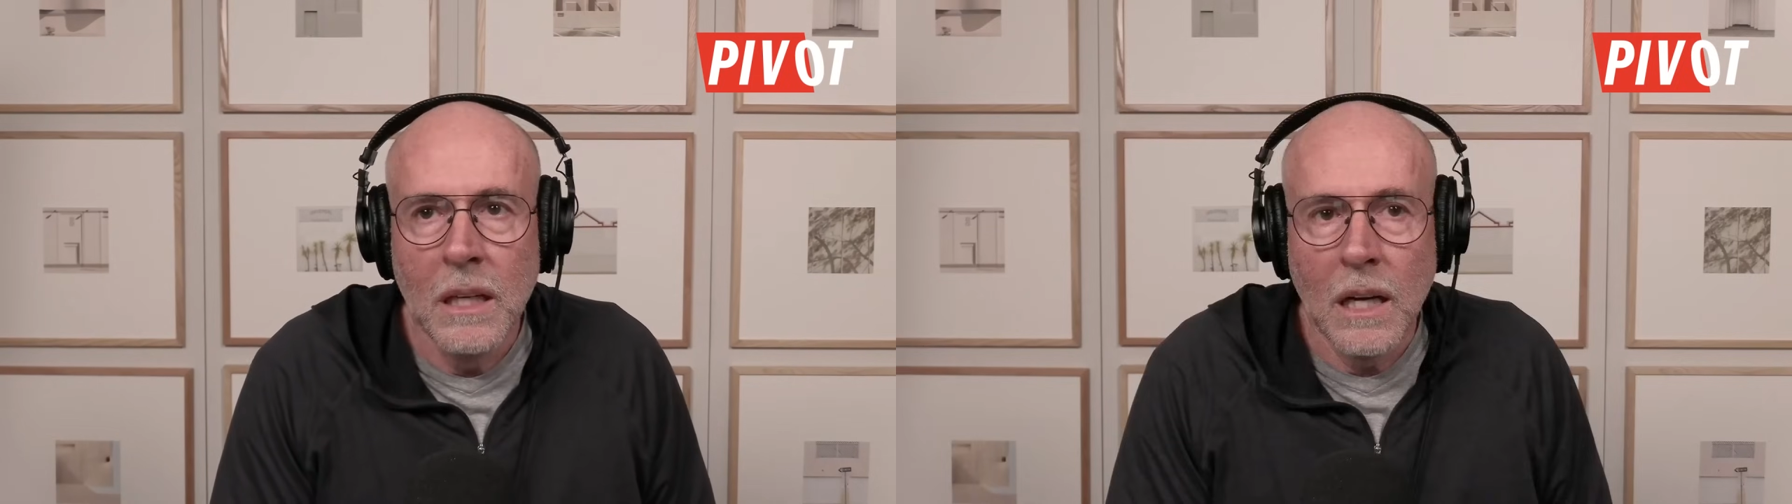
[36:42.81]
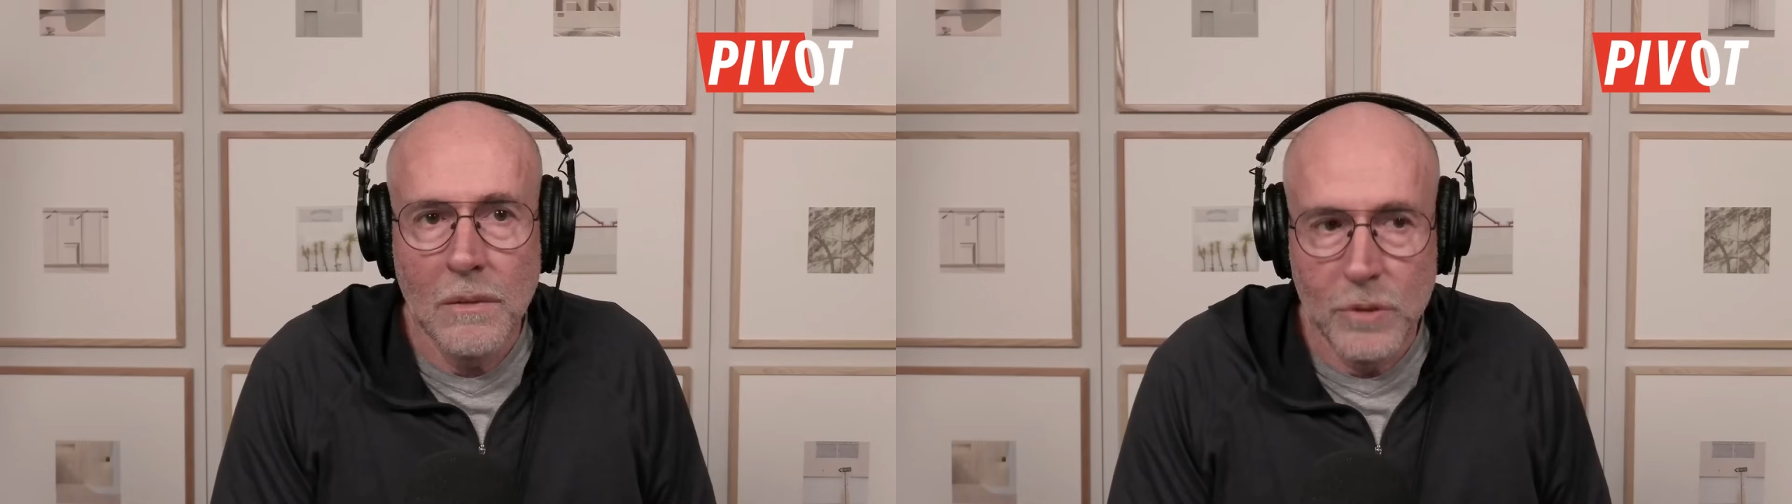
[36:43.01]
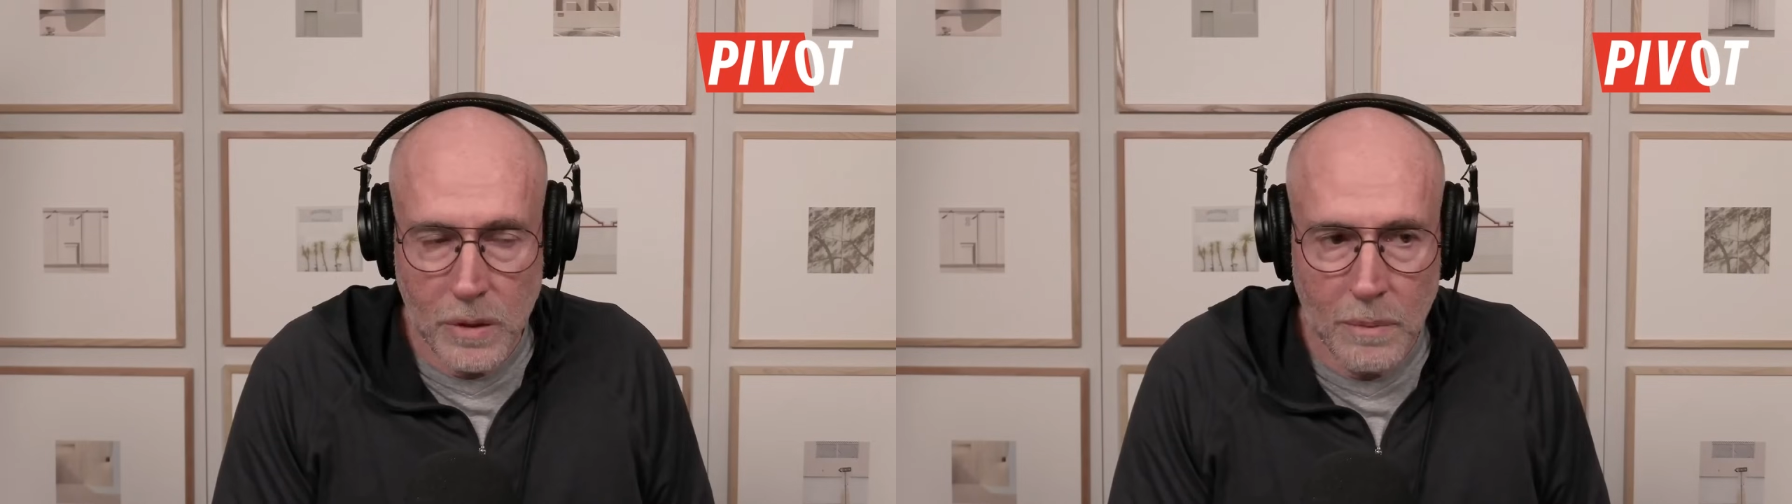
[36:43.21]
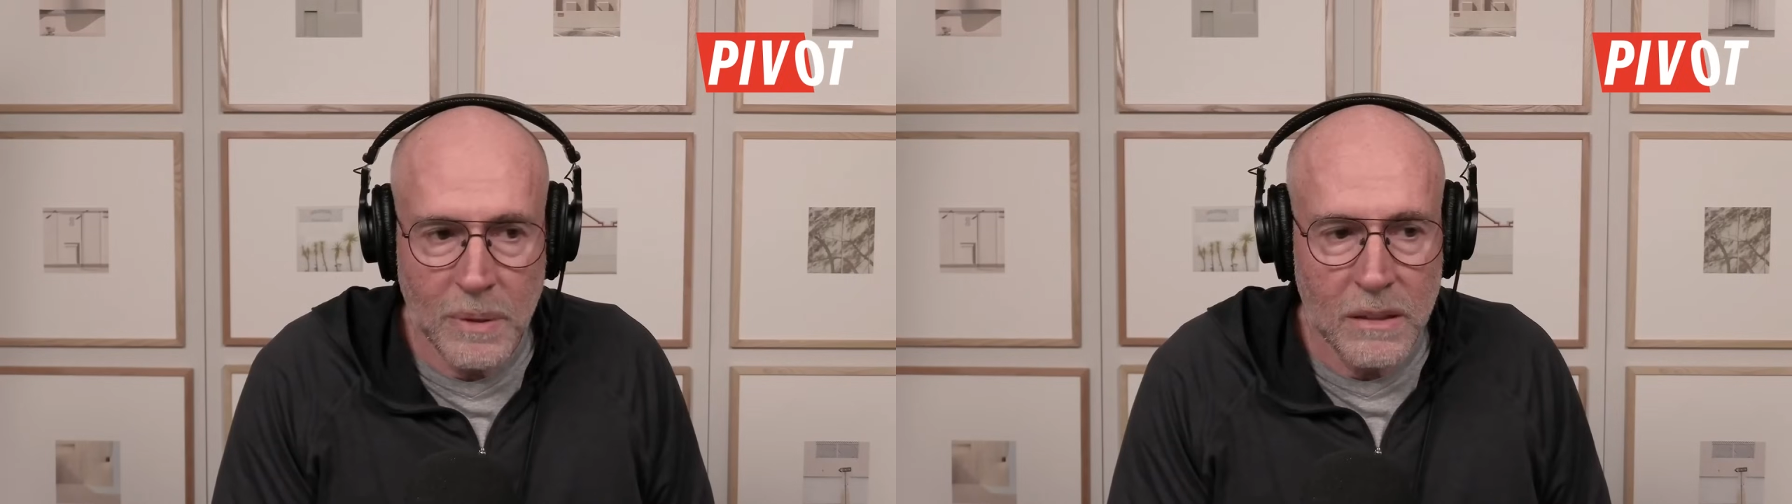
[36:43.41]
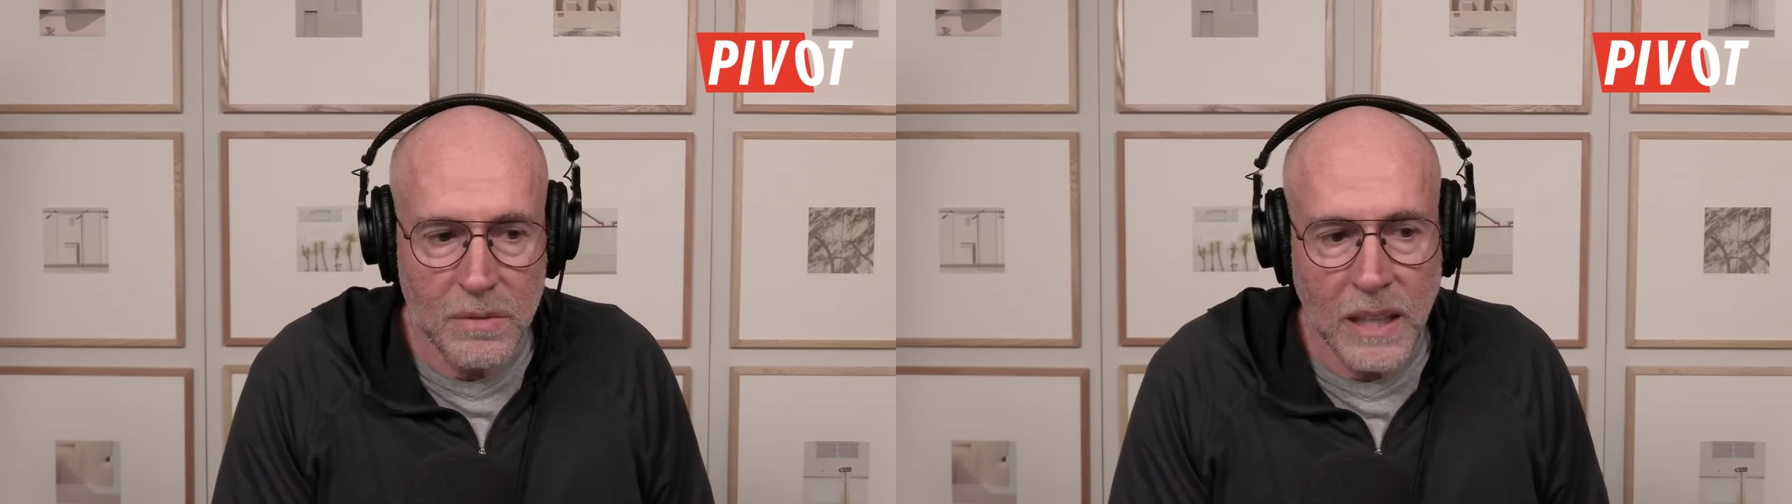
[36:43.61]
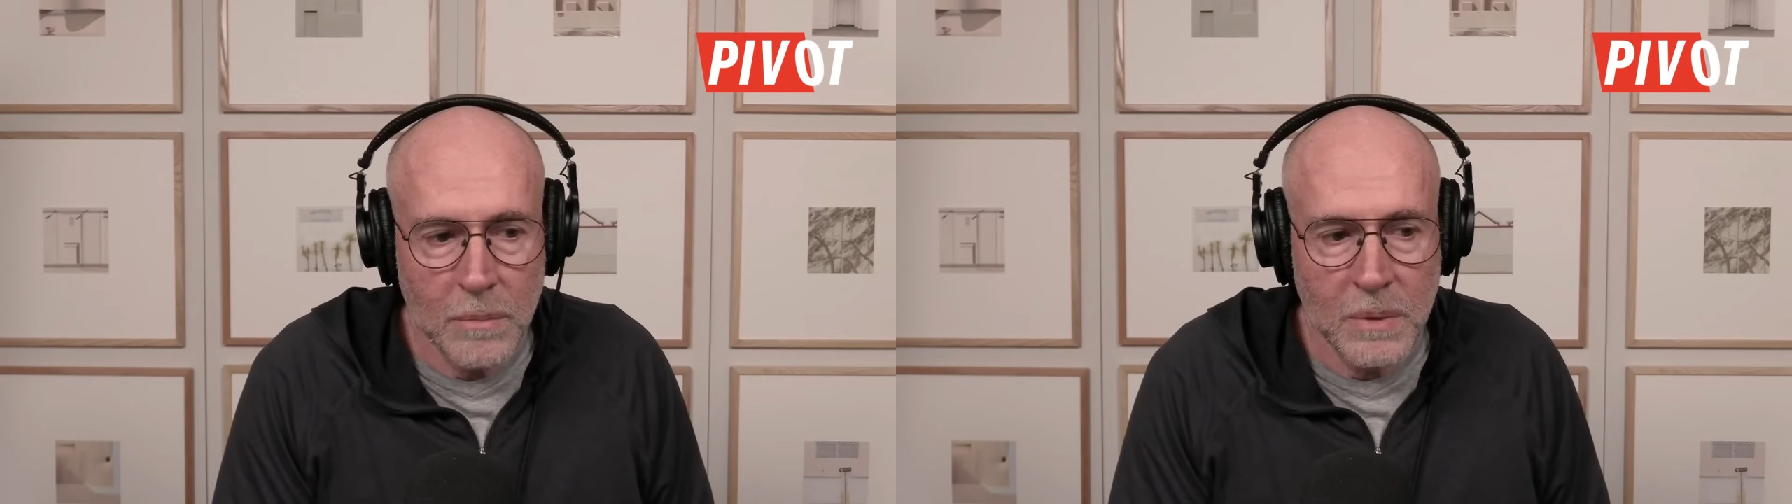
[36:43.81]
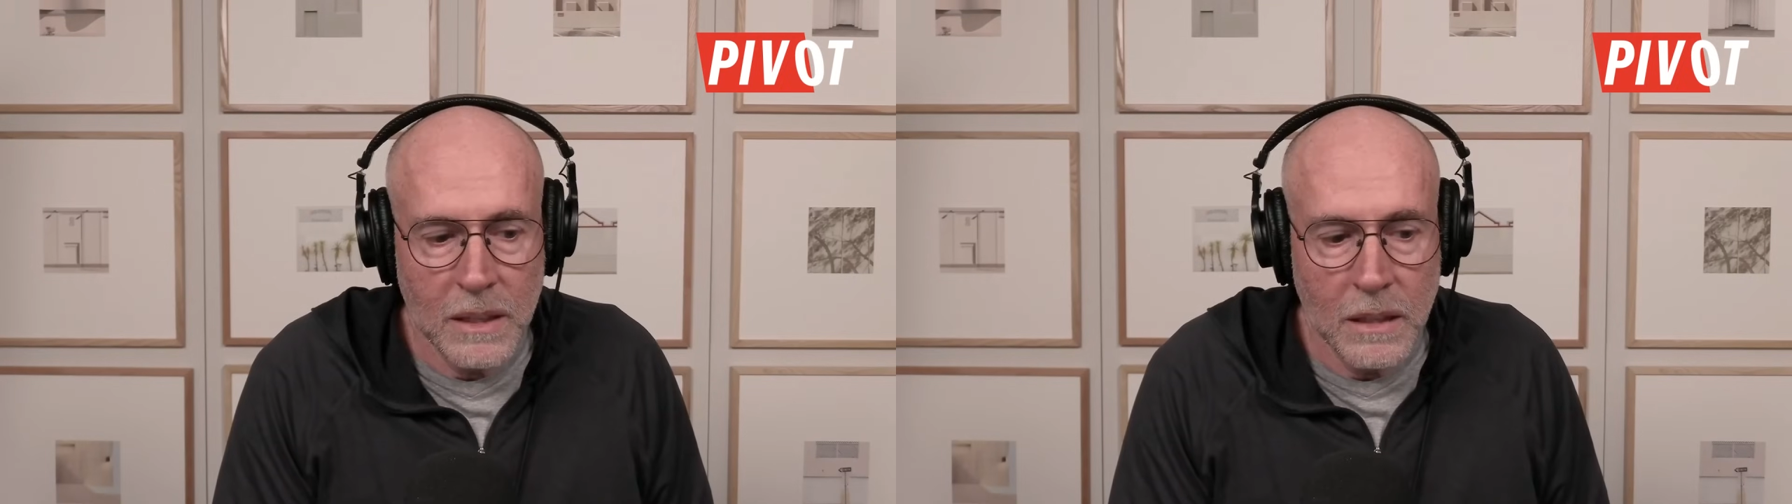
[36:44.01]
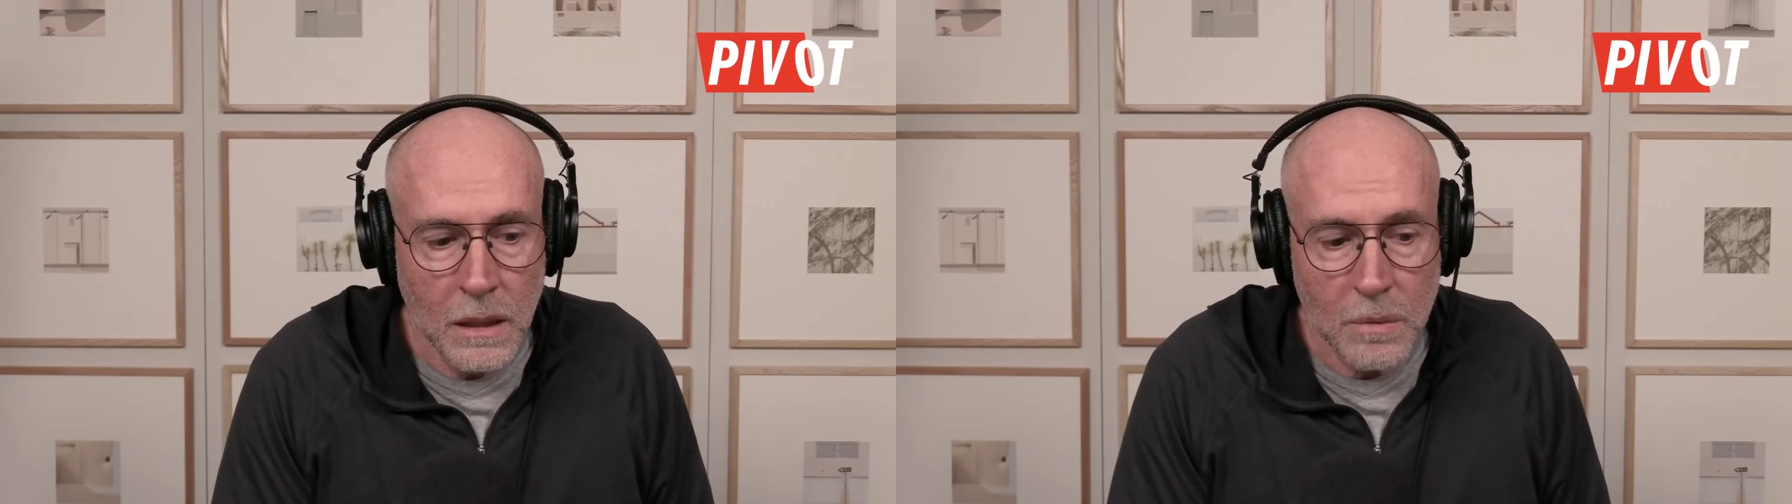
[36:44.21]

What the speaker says: of Trump and his family